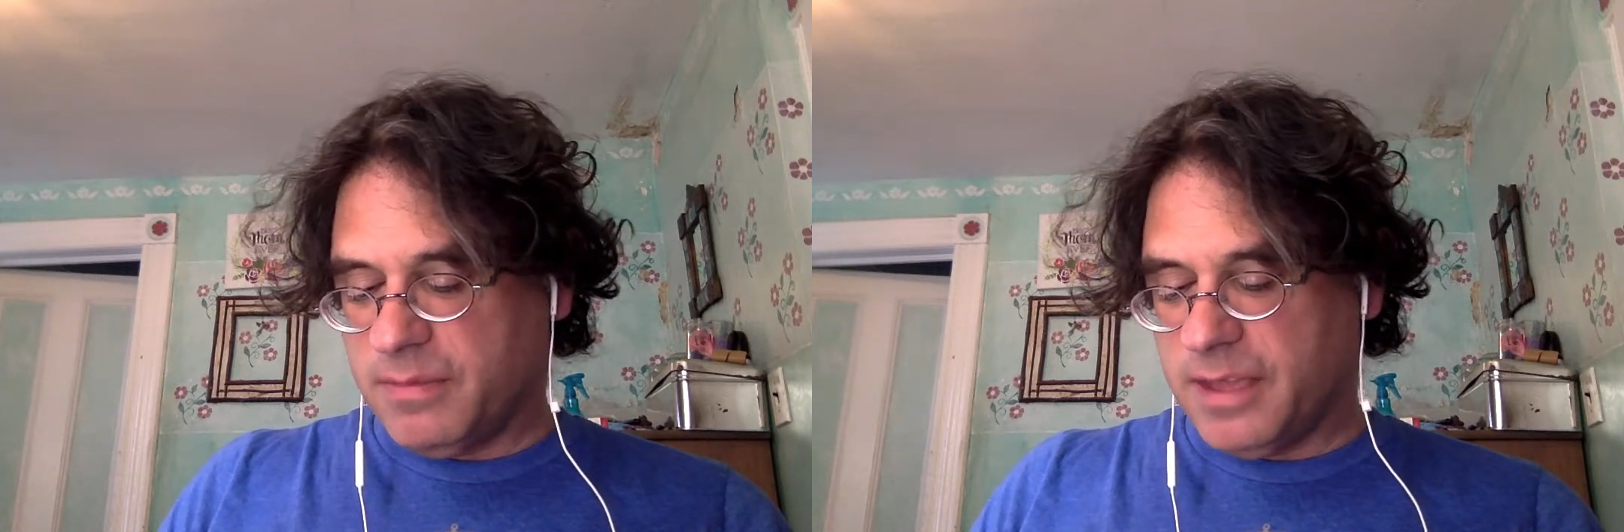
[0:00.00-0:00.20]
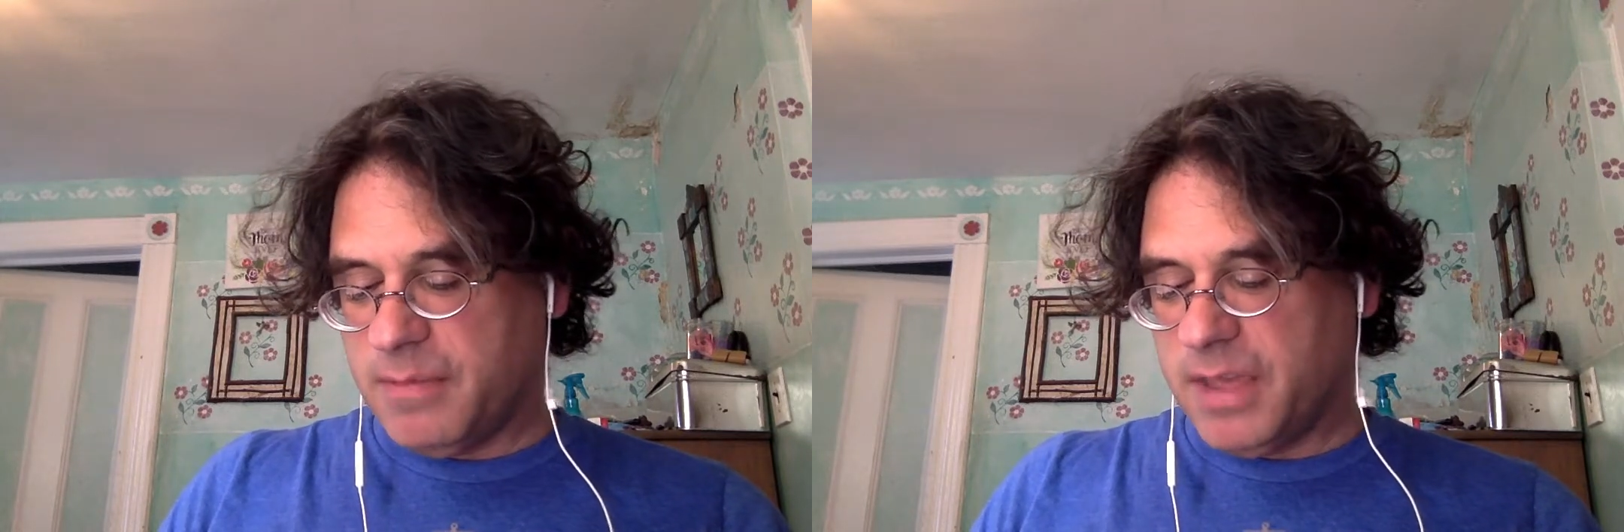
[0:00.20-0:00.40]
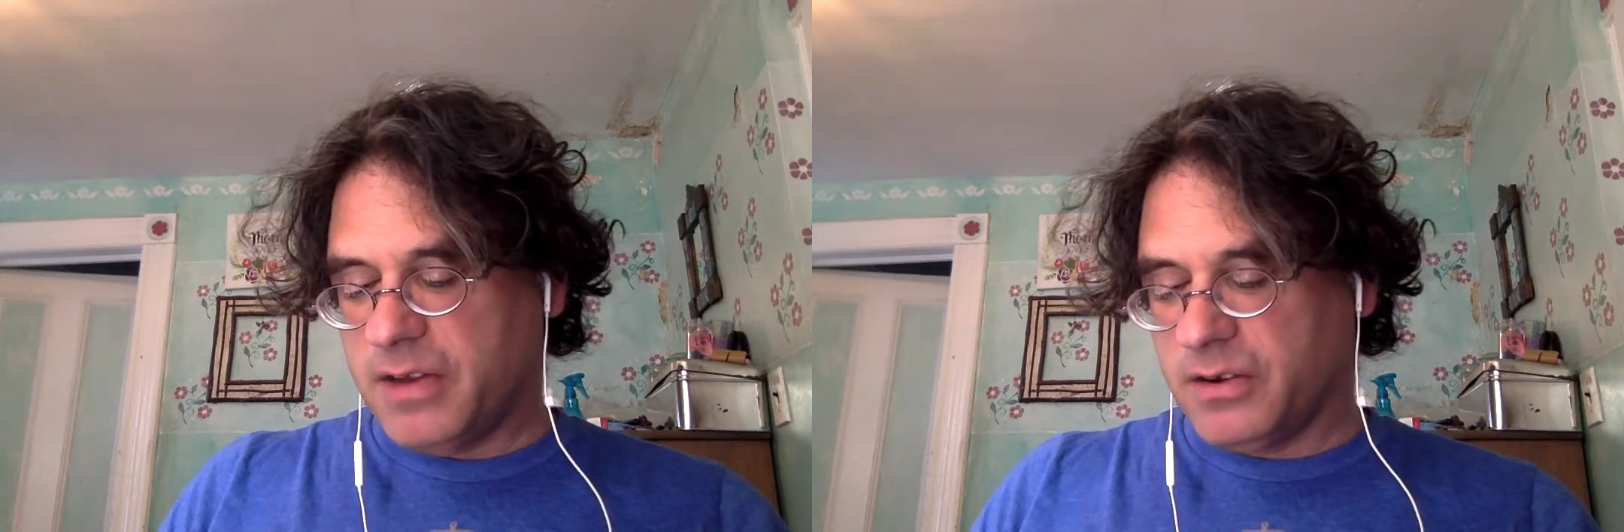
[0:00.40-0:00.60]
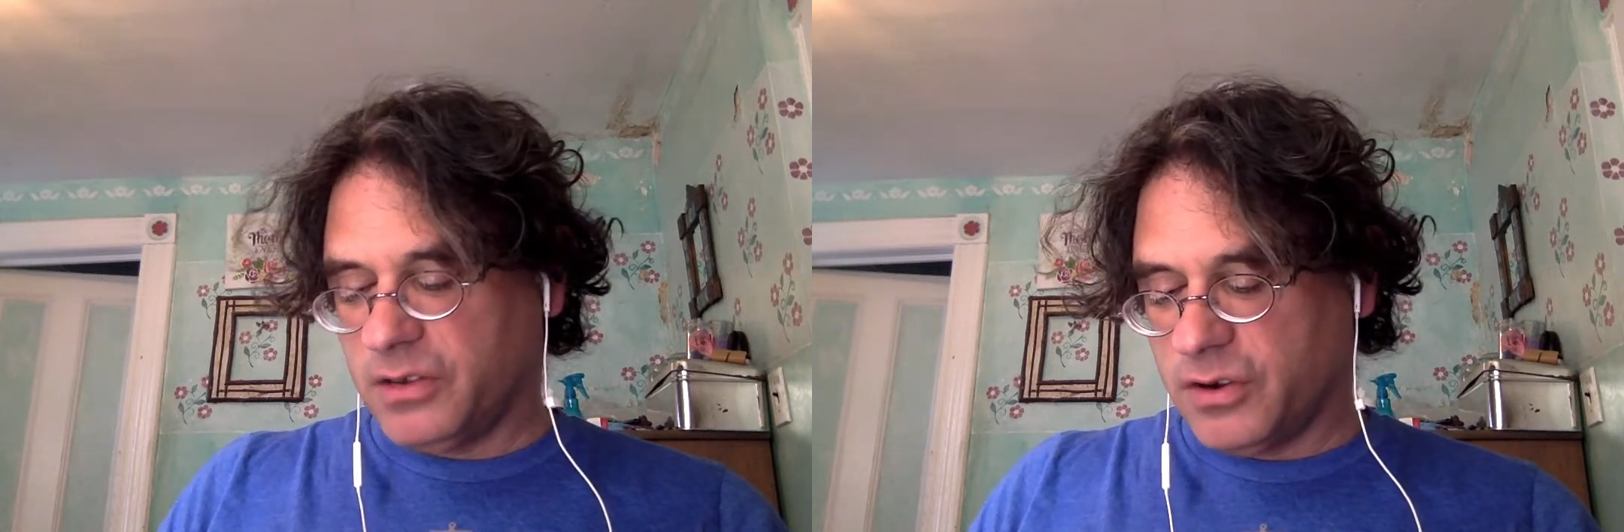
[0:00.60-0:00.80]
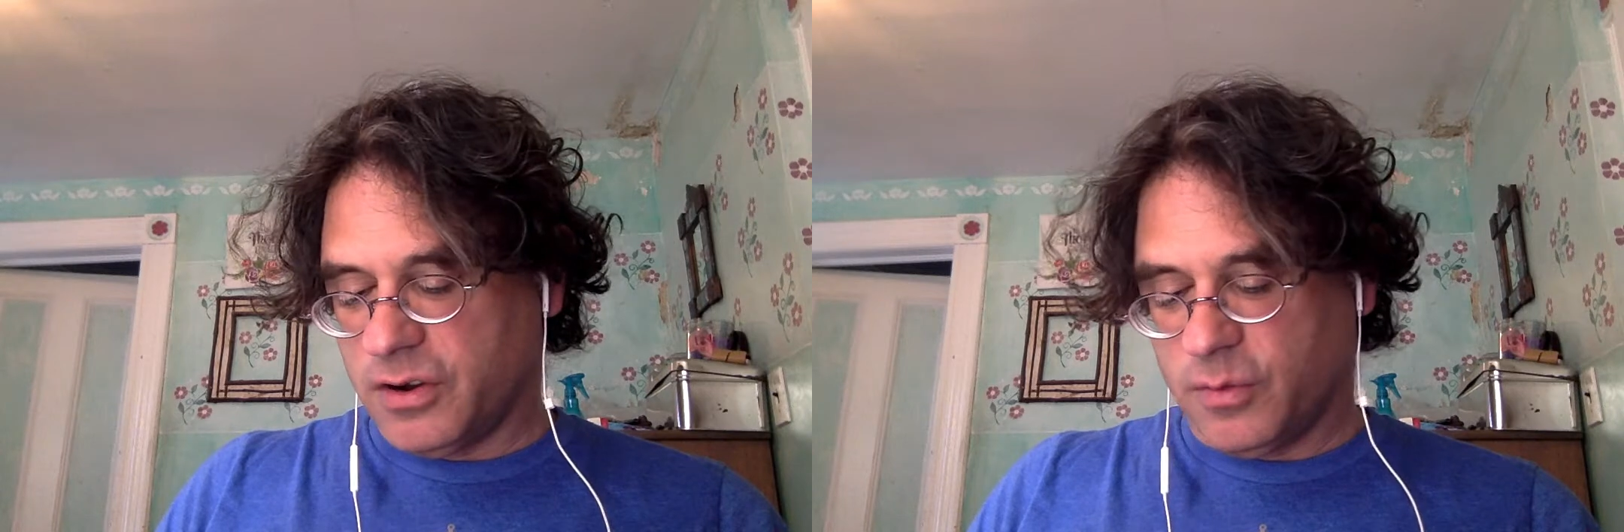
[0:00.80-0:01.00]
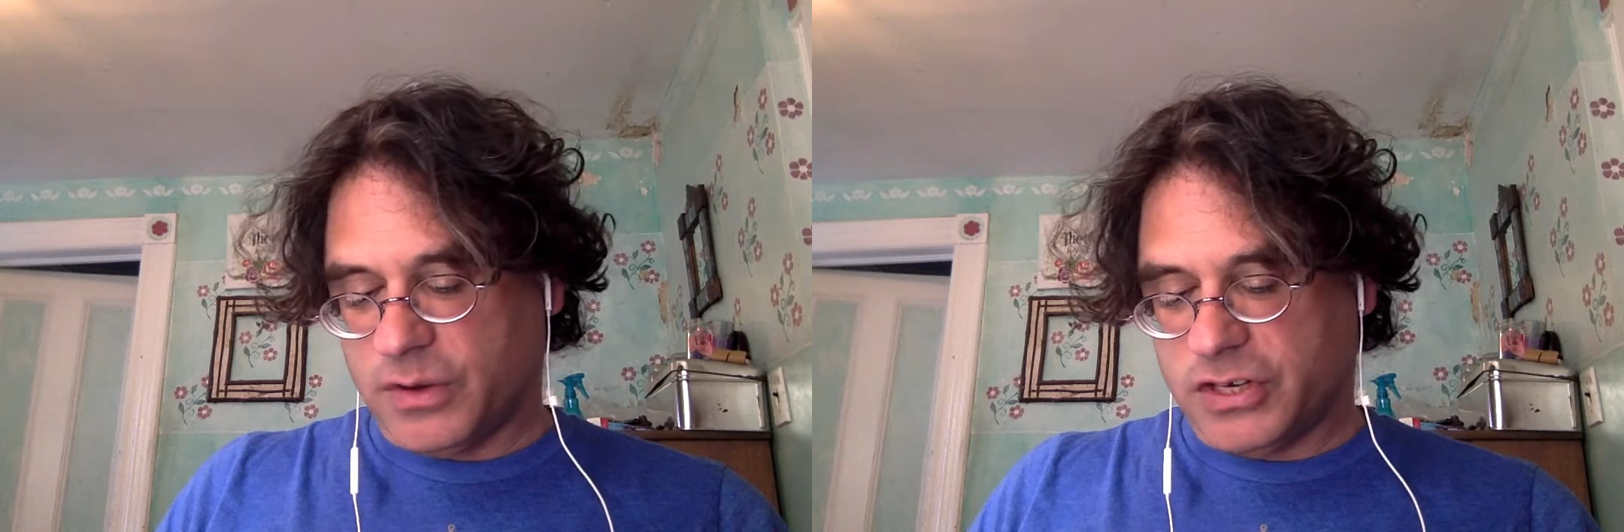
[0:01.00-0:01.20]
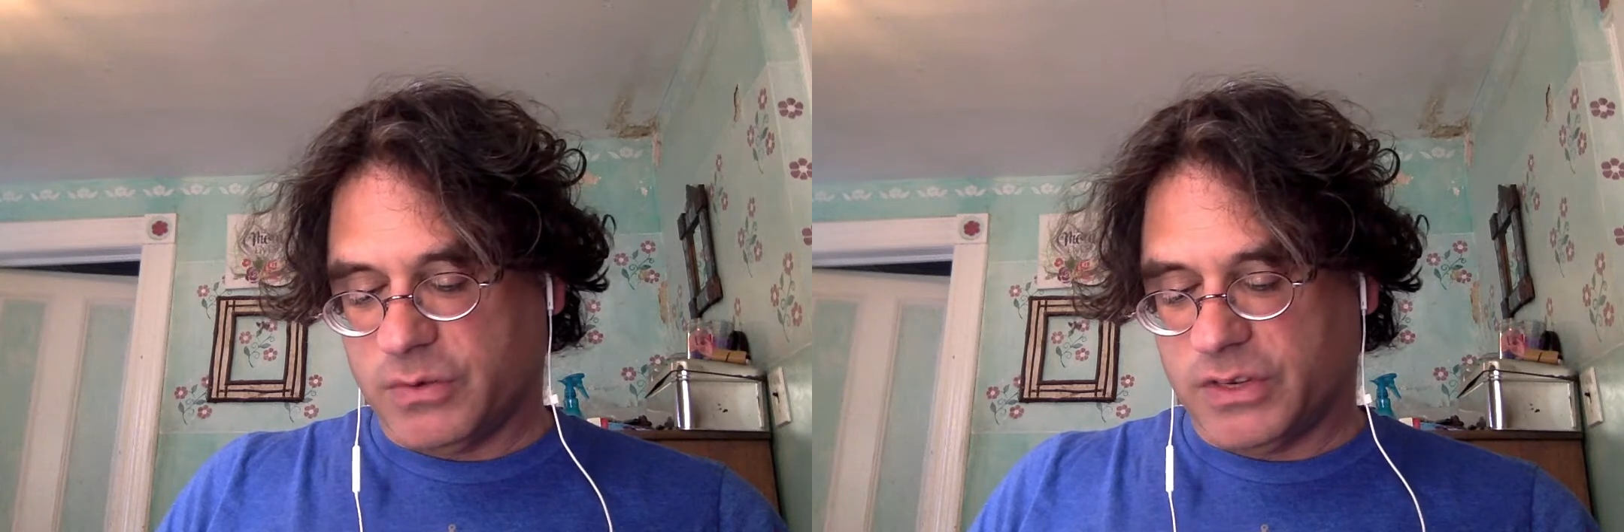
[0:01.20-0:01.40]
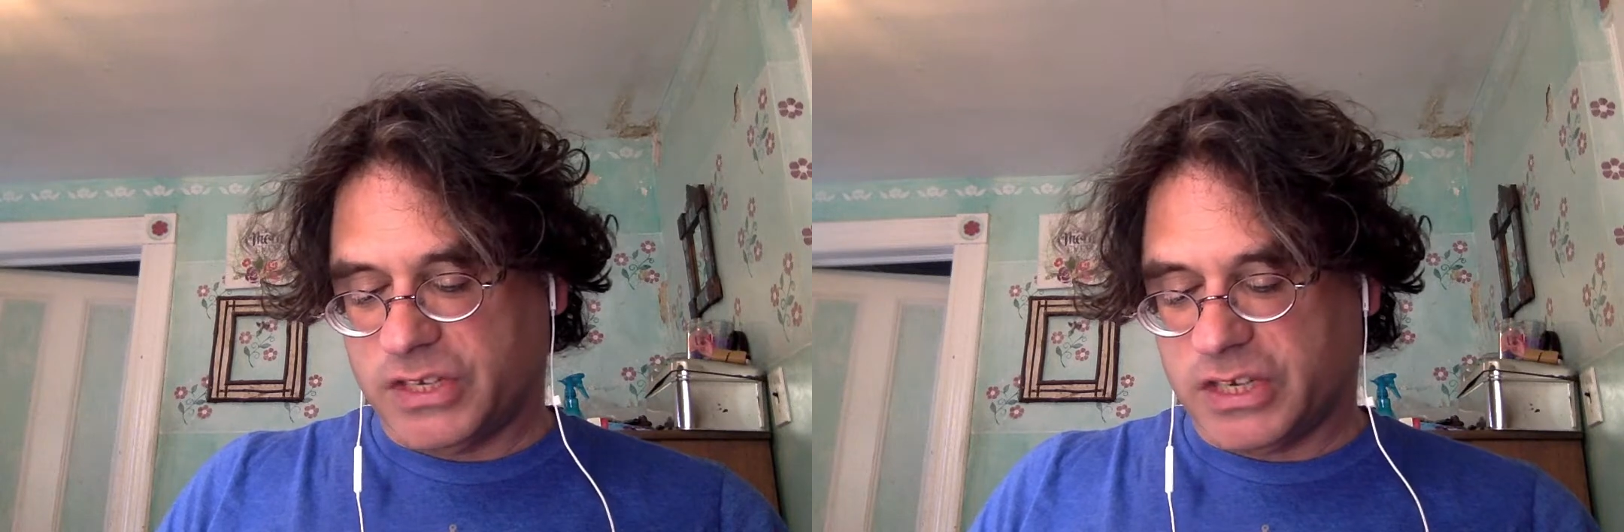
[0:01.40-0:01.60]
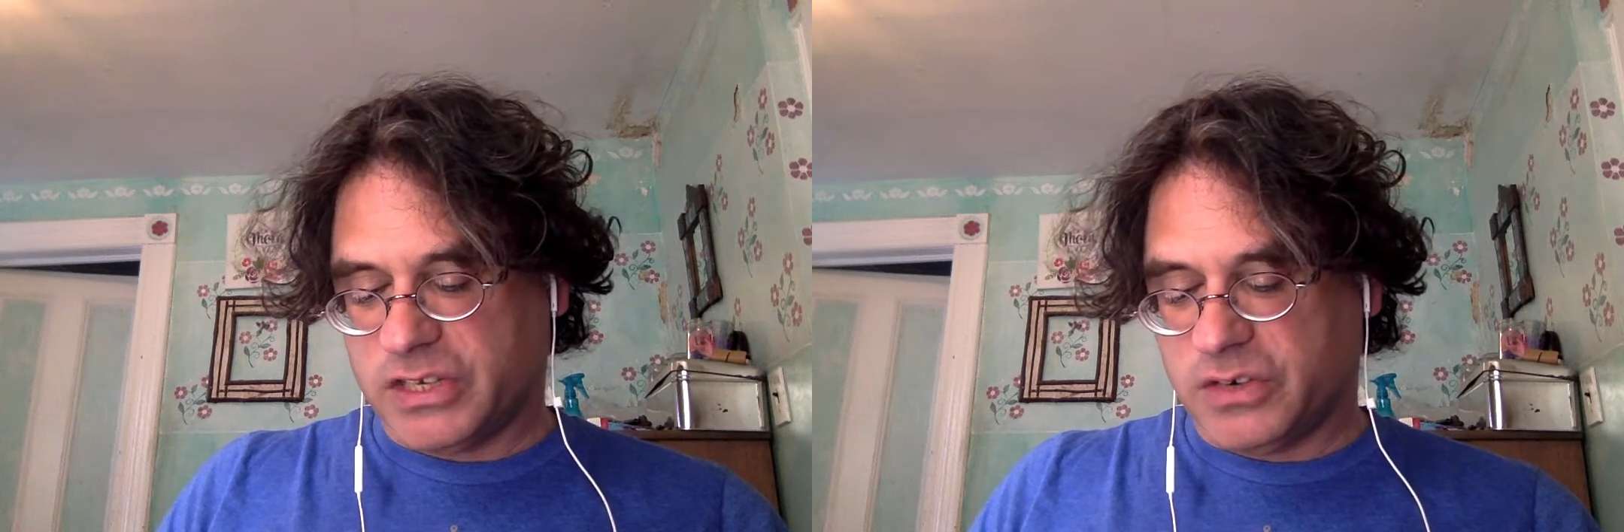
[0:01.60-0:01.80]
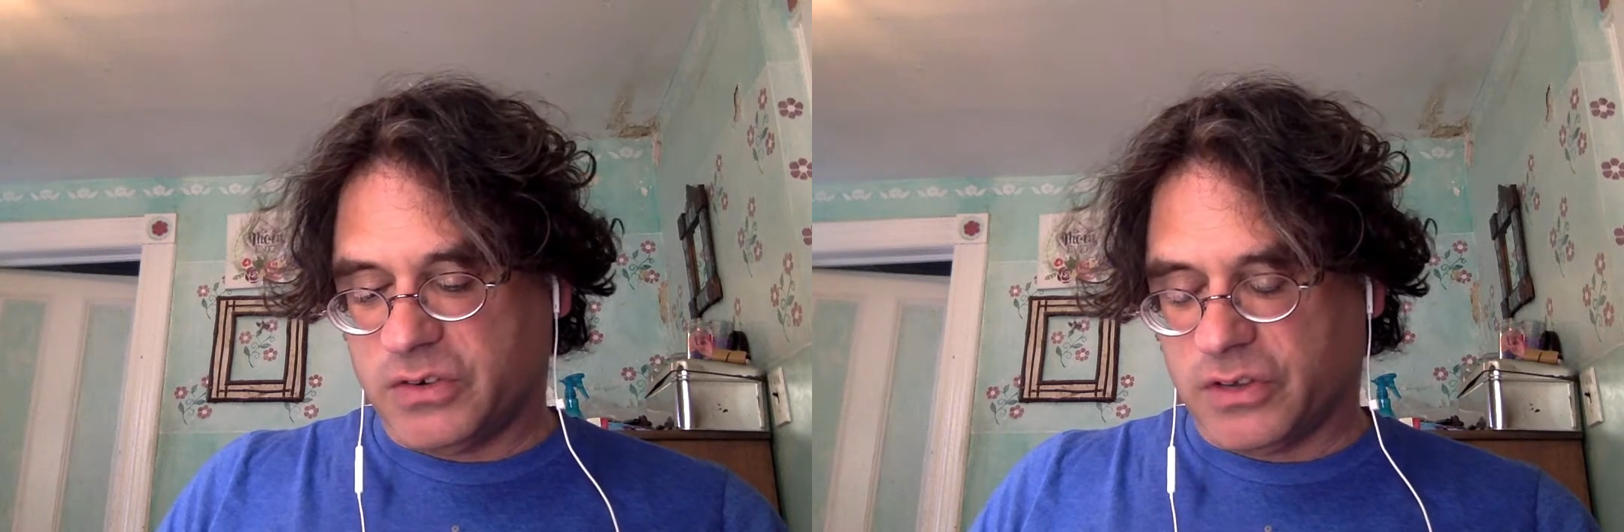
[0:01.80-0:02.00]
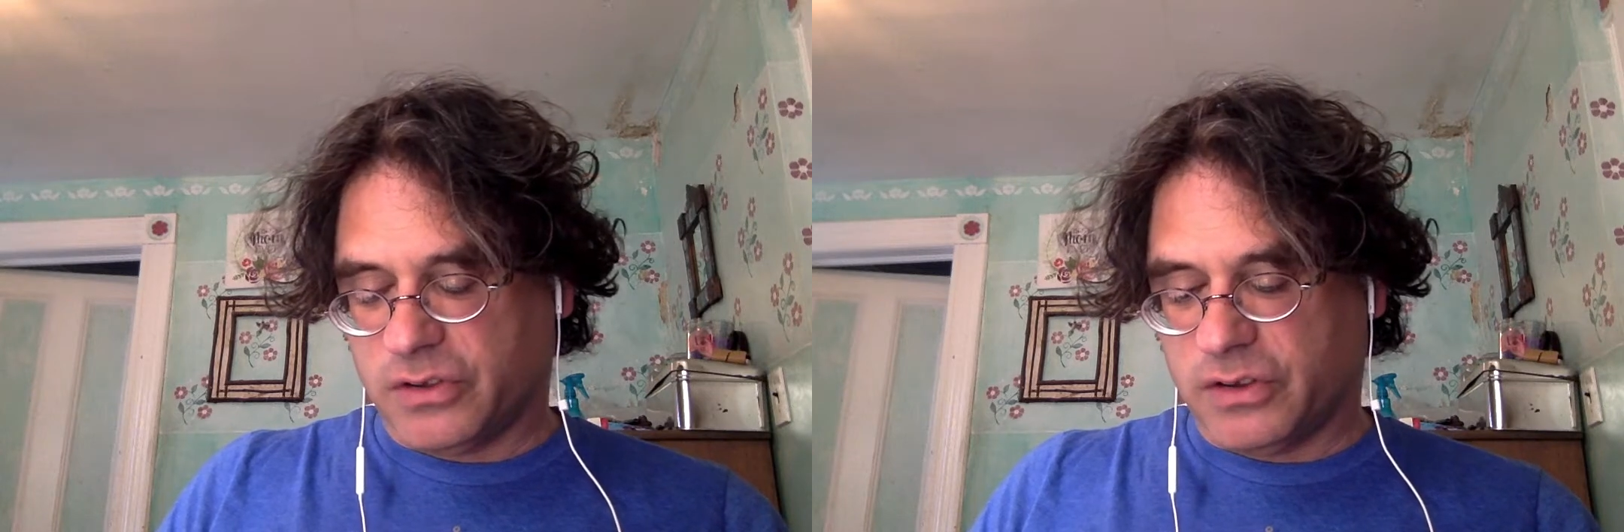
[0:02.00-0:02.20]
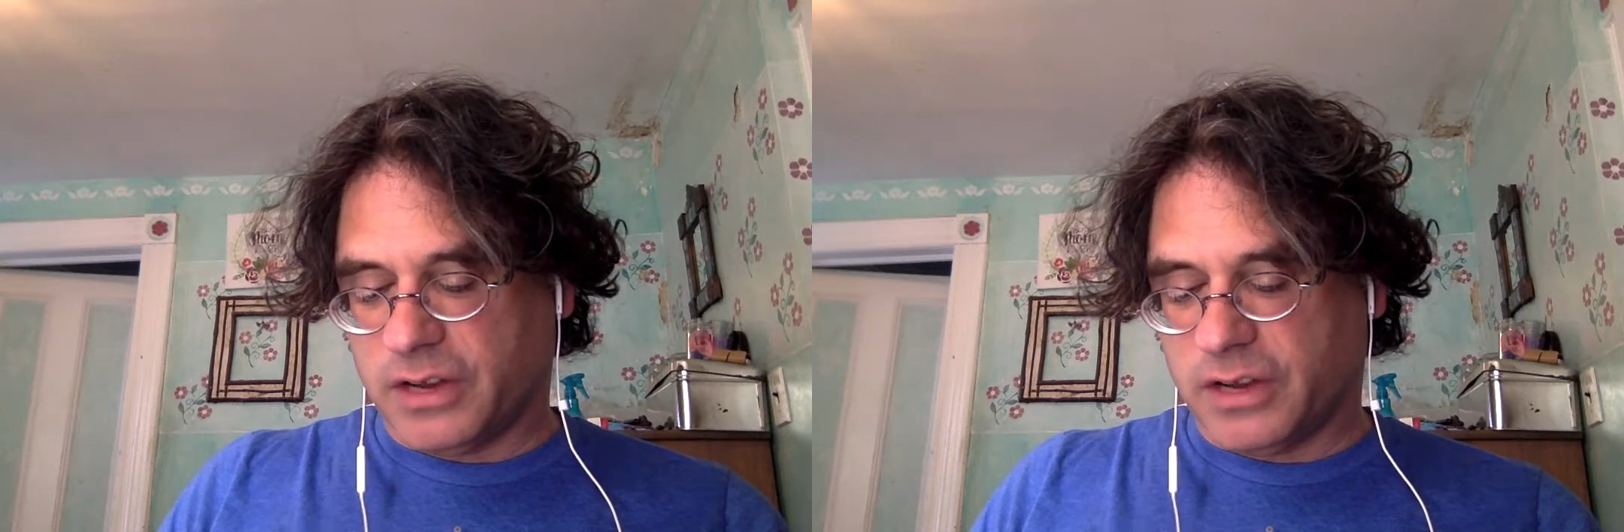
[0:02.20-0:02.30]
they made her learn when she was 6 years old,